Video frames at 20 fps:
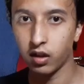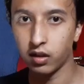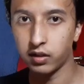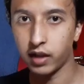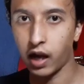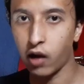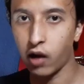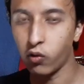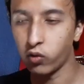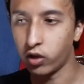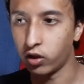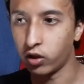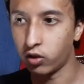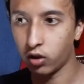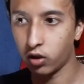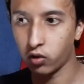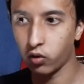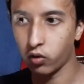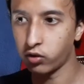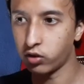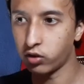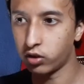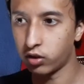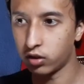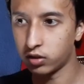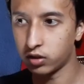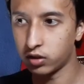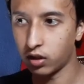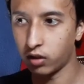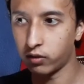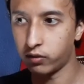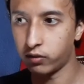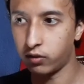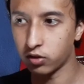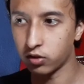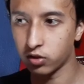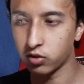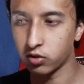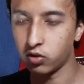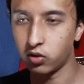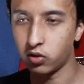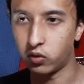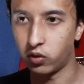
Now we're not going to touch our first node,